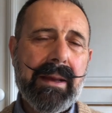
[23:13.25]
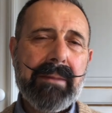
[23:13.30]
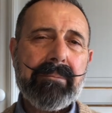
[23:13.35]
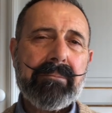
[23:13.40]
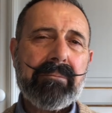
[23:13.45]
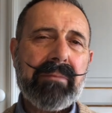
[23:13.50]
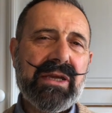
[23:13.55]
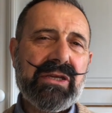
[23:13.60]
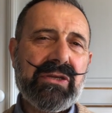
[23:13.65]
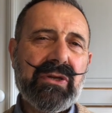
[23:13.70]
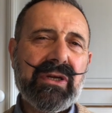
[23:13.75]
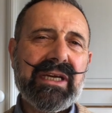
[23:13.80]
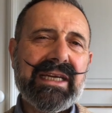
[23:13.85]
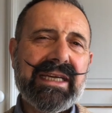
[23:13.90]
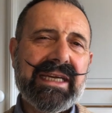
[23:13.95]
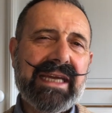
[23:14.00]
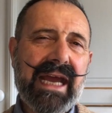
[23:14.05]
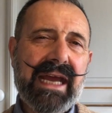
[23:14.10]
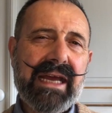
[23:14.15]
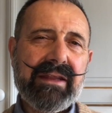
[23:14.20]
but you can
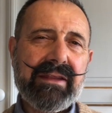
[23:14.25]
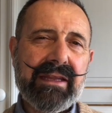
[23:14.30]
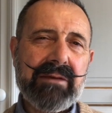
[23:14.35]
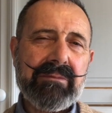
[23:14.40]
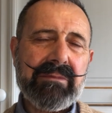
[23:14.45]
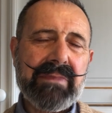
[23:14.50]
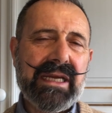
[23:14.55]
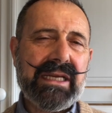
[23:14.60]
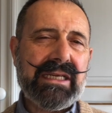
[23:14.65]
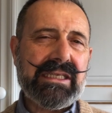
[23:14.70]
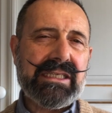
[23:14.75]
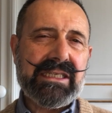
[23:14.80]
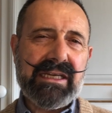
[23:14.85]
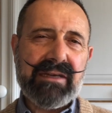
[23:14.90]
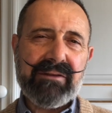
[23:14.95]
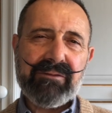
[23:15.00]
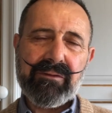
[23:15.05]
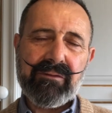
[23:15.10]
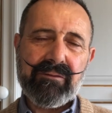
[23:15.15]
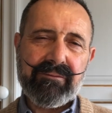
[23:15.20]
get them in
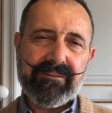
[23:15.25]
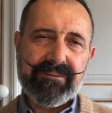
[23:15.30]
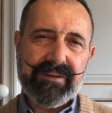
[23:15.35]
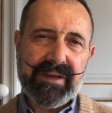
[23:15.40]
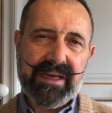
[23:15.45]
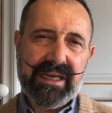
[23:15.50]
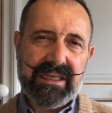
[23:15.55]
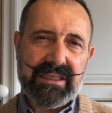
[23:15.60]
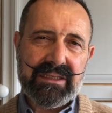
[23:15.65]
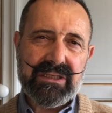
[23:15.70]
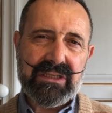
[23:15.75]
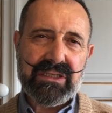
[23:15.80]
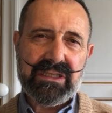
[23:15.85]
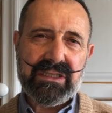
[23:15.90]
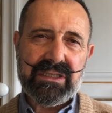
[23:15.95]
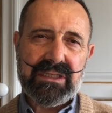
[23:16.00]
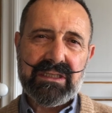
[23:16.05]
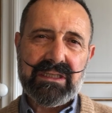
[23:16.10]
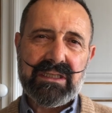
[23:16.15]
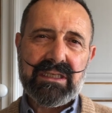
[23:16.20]
different
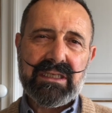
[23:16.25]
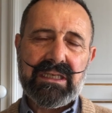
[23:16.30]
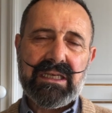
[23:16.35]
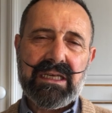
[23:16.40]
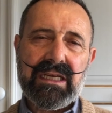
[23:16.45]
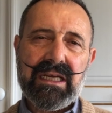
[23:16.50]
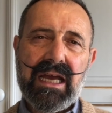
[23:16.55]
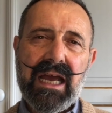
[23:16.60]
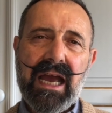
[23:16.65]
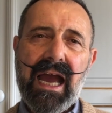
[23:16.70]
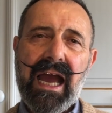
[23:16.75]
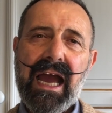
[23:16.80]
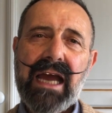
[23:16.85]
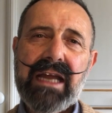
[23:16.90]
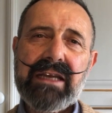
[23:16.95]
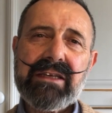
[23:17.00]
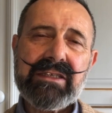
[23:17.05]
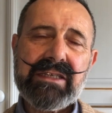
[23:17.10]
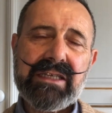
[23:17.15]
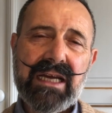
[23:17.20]
fits,
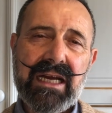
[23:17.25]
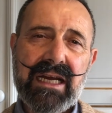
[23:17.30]
and